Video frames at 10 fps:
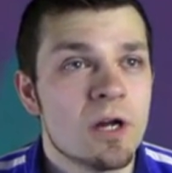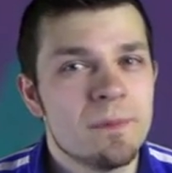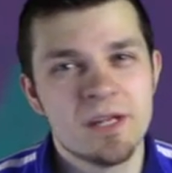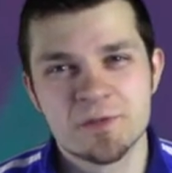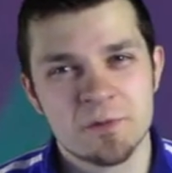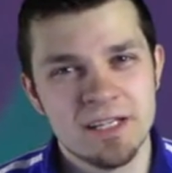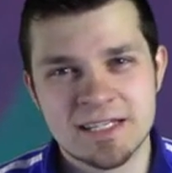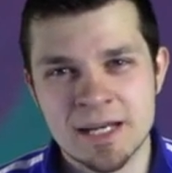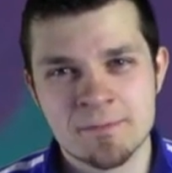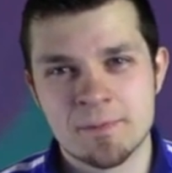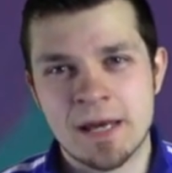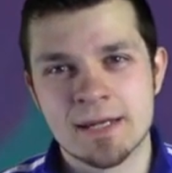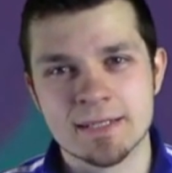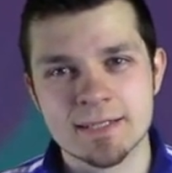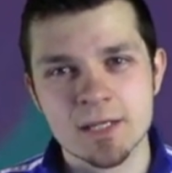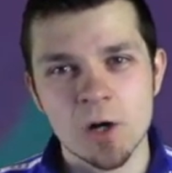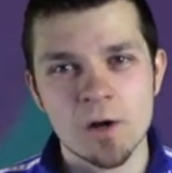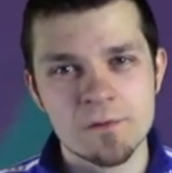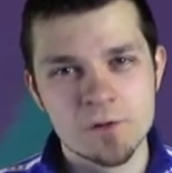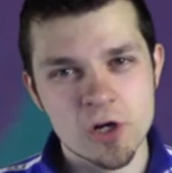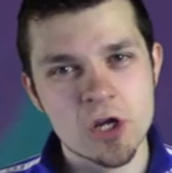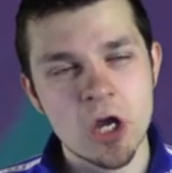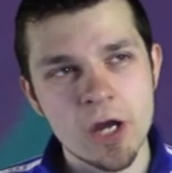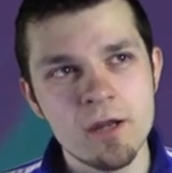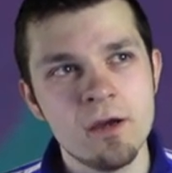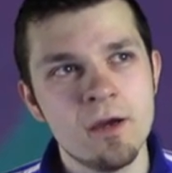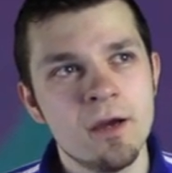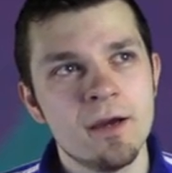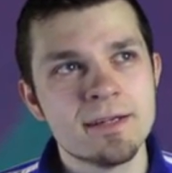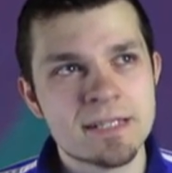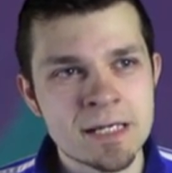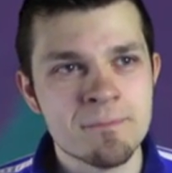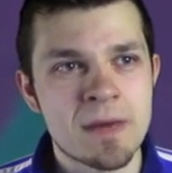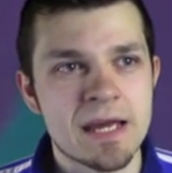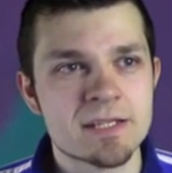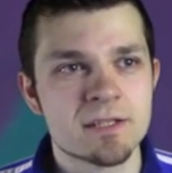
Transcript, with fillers: I mean, it's really team dependent, so if you're a good teammate,